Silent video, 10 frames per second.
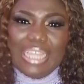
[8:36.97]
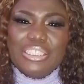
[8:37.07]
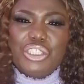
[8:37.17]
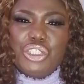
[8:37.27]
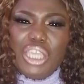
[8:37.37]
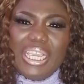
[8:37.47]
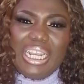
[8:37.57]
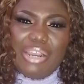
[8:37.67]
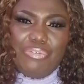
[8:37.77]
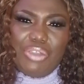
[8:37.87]
Seek
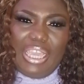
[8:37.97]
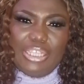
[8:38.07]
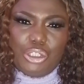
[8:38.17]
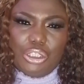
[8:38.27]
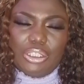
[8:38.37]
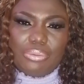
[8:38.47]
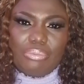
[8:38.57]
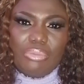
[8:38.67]
clarification